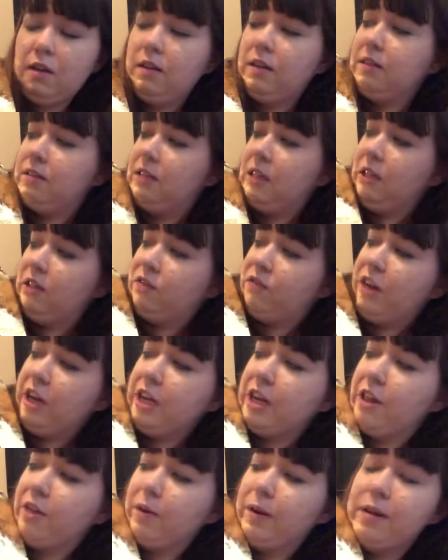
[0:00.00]
Let's see, let's find
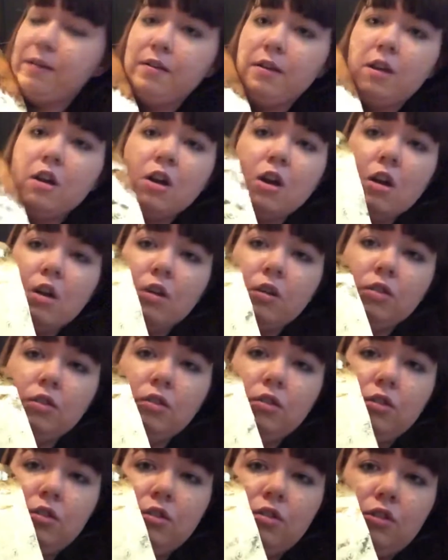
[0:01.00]
another one.
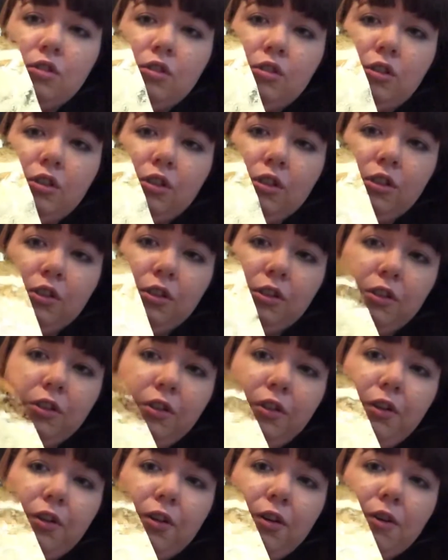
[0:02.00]

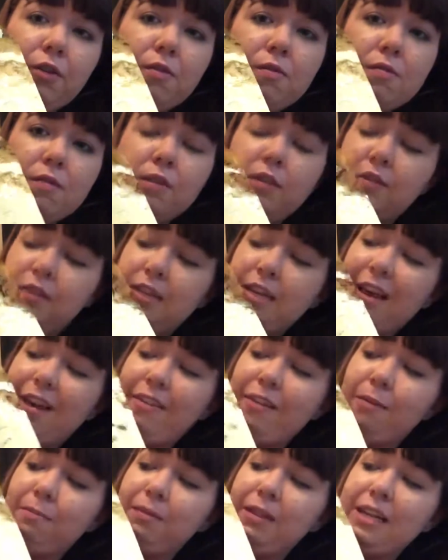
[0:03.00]
2. See
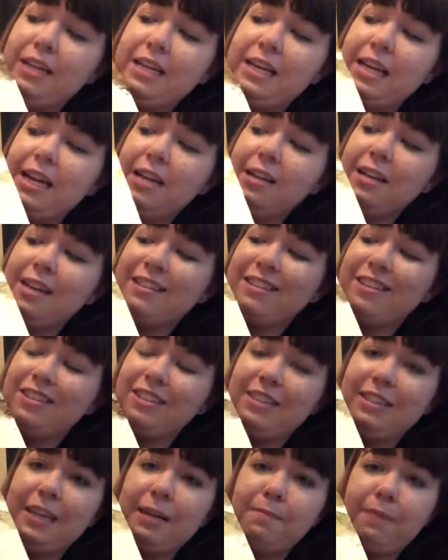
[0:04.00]
how they're blending in because they're
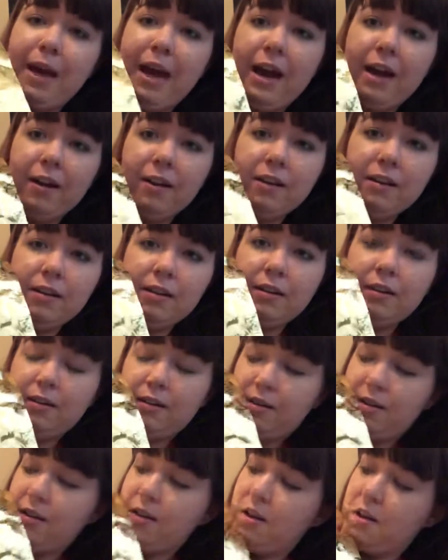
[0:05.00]
the same pattern?
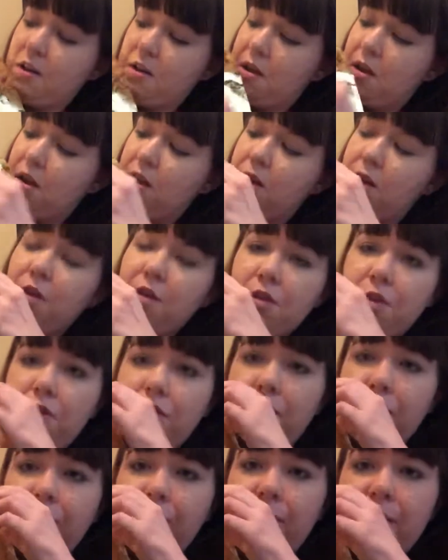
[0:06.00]

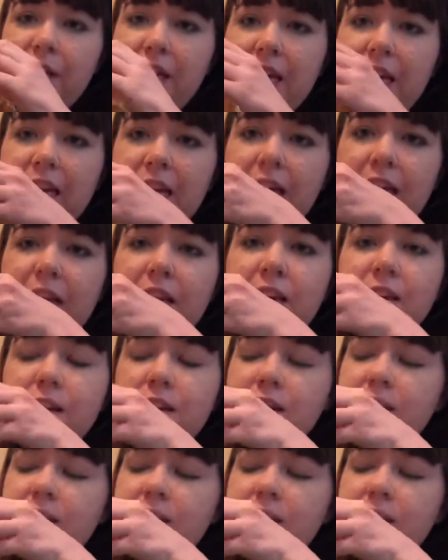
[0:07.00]
3.